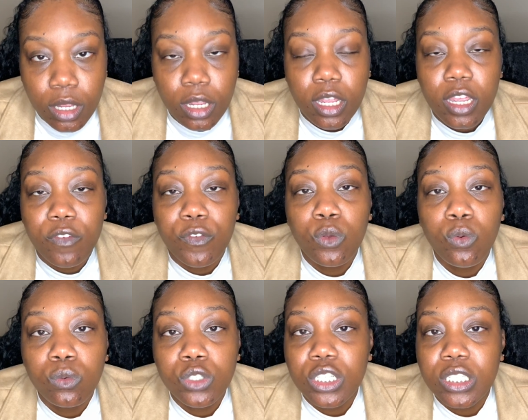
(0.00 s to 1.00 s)
If you
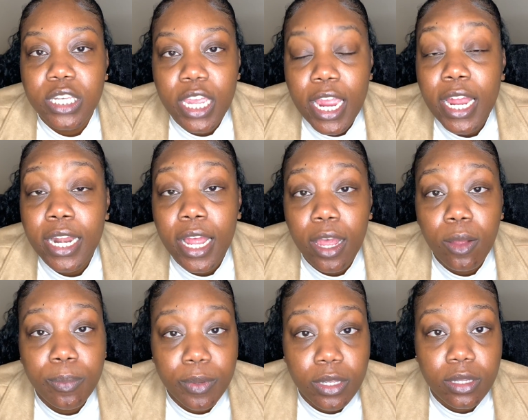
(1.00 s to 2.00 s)
just can't help
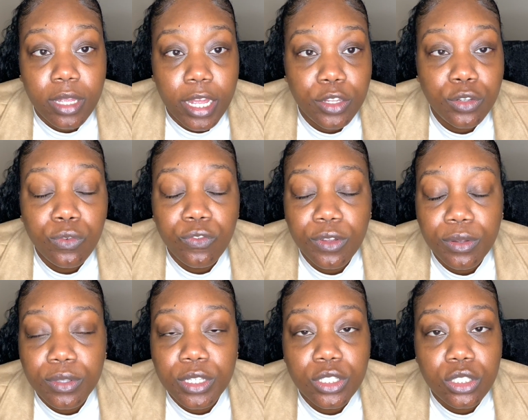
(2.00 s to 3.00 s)
it and you feel
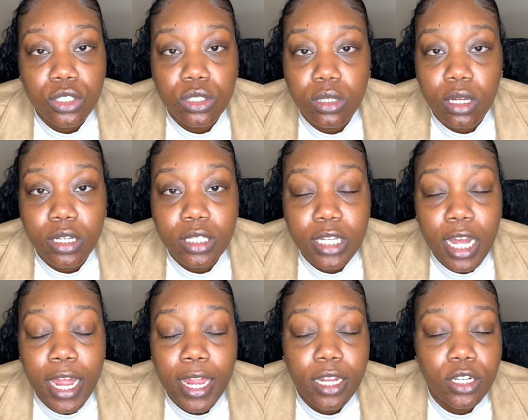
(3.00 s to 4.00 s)
this
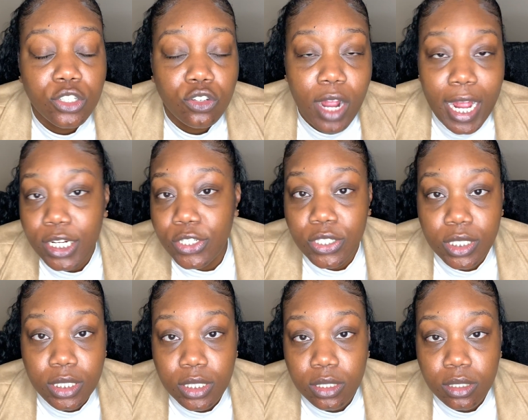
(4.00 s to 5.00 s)
undying attraction
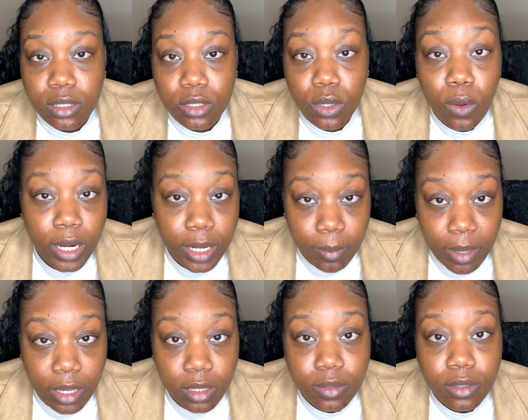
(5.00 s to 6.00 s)
to an
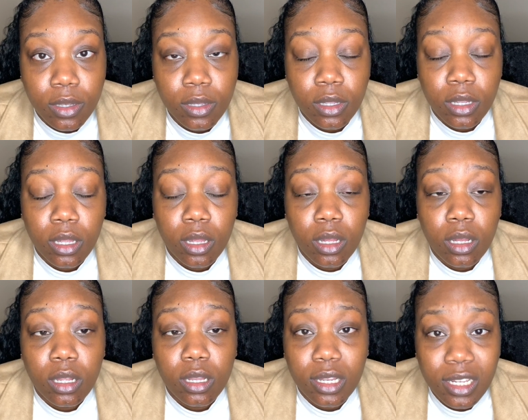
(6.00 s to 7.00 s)
inmate,
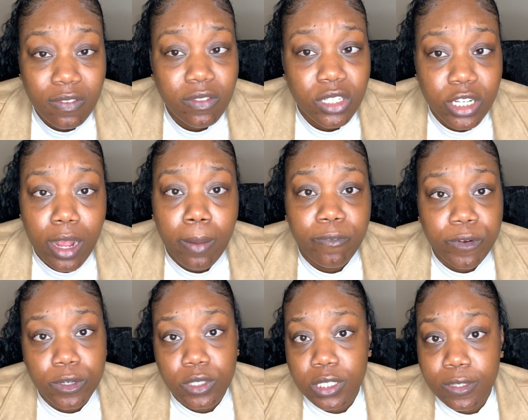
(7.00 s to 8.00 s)
leave the job
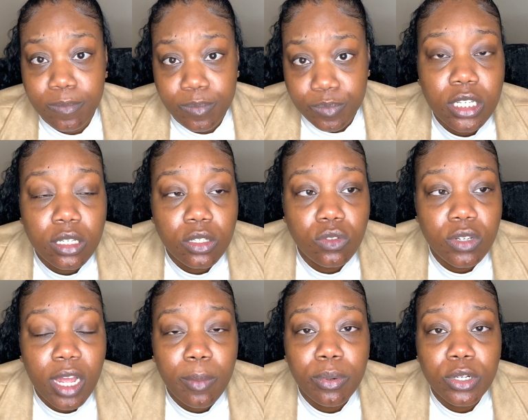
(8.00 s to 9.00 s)
first. Do
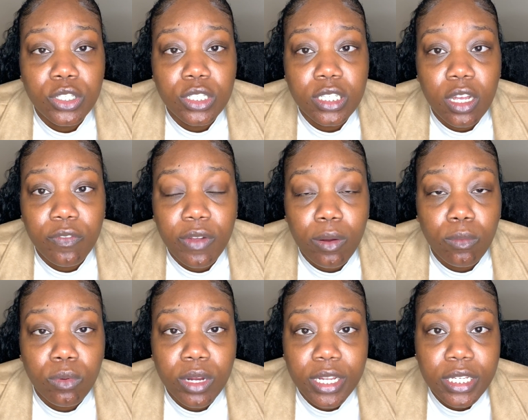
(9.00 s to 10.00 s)
not put yourself at
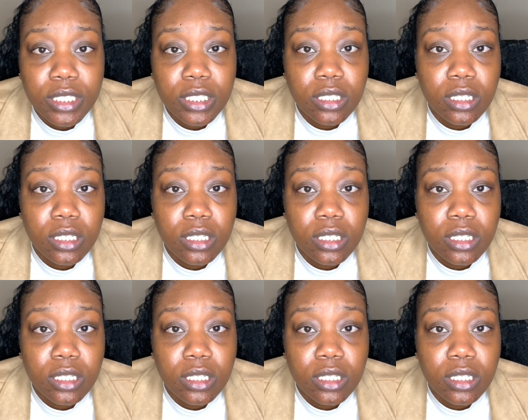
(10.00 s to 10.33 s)
risk.